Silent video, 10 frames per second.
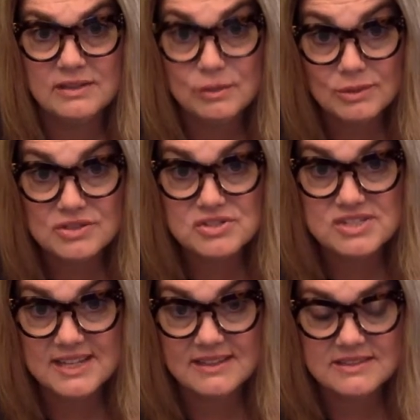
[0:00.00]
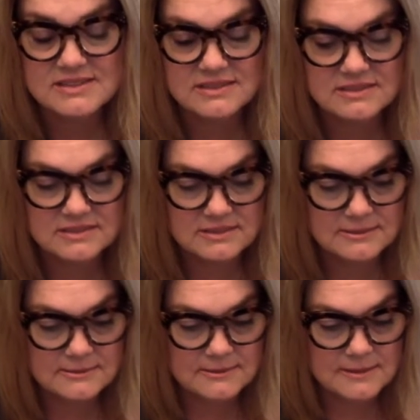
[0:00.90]
You understand?"
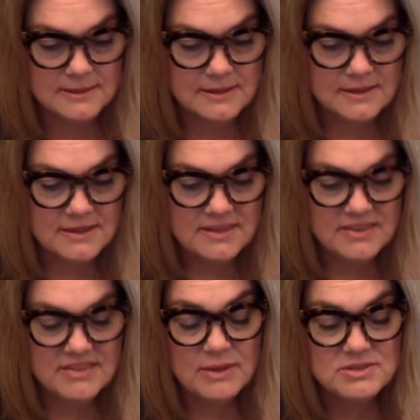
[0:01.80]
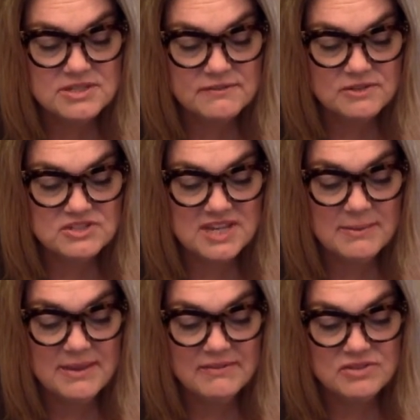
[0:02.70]
That was the first
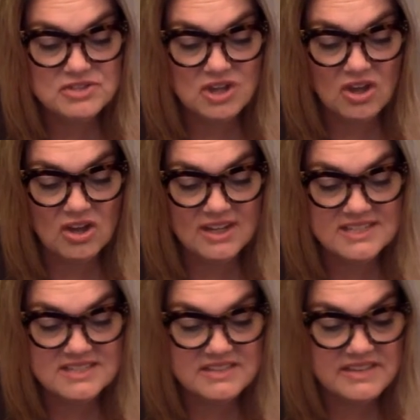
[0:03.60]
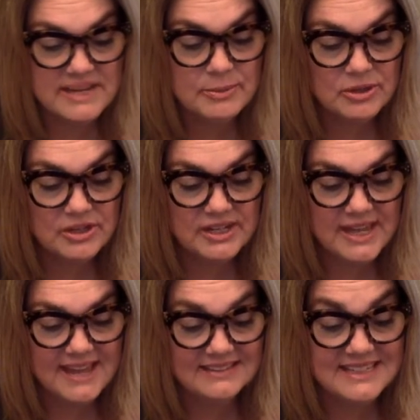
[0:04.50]
time I ever saw August in the neighborhood,
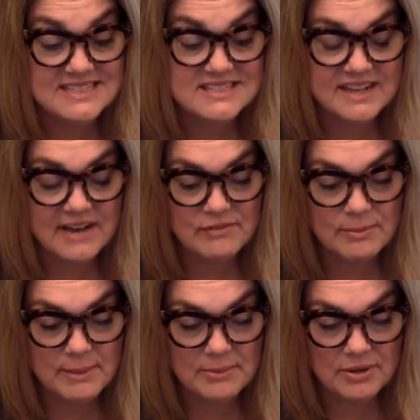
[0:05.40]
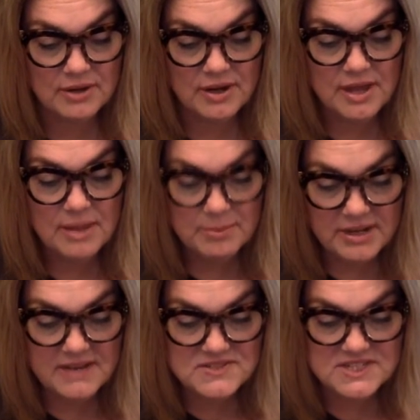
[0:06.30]
at least that I remember.
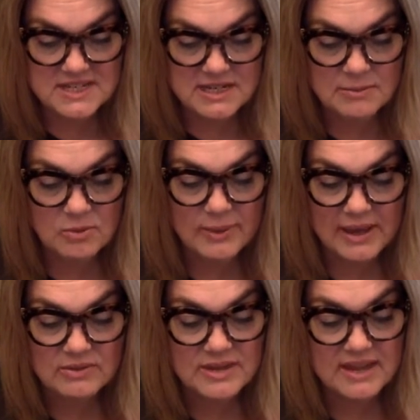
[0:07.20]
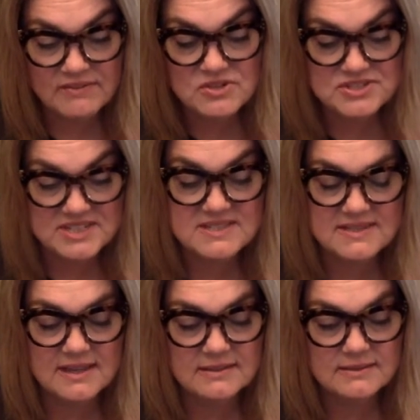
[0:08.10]
But I've seen him around ever since
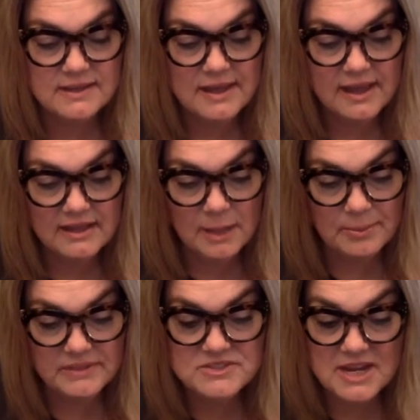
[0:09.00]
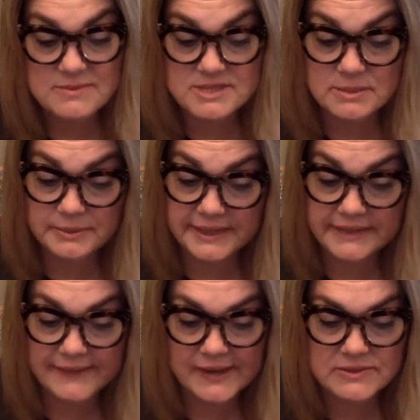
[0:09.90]
then. A couple of times in the
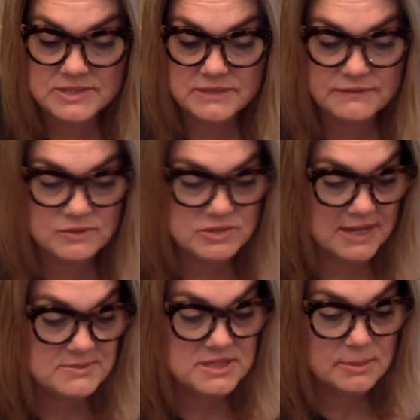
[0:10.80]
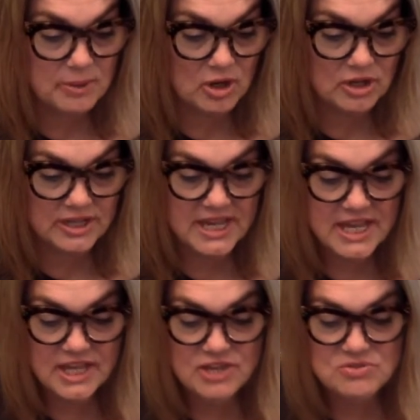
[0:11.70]
playground, a few times in the park.
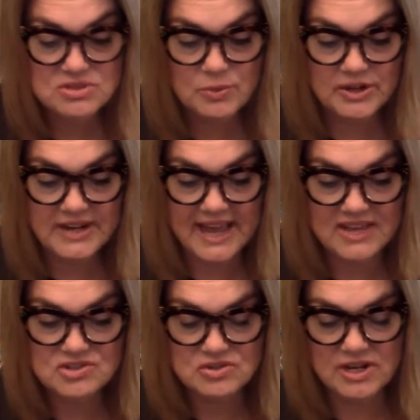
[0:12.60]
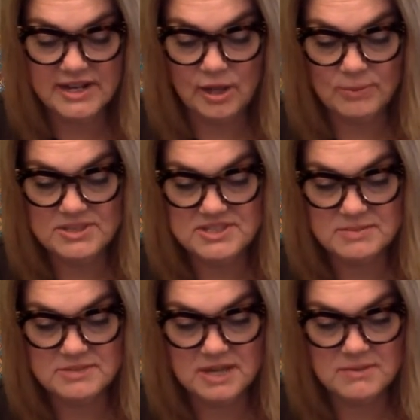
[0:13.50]
He used to wear an astronaut helmet
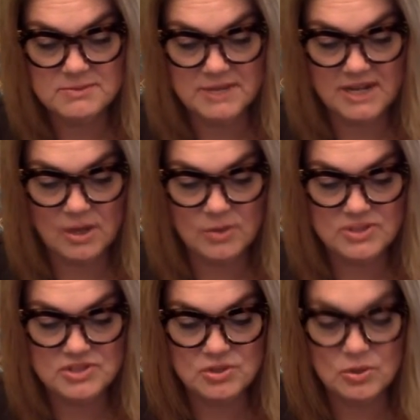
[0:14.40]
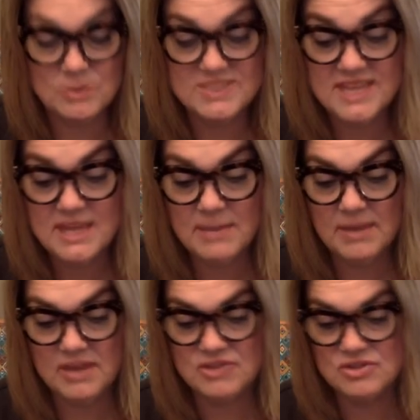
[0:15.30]
sometimes, but I always knew it was him
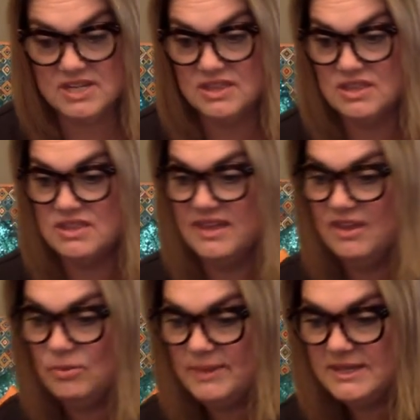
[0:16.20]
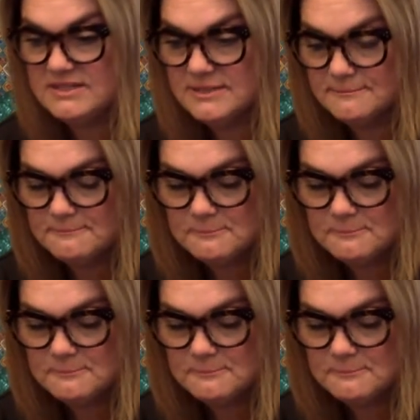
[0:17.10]
underneath the helmet.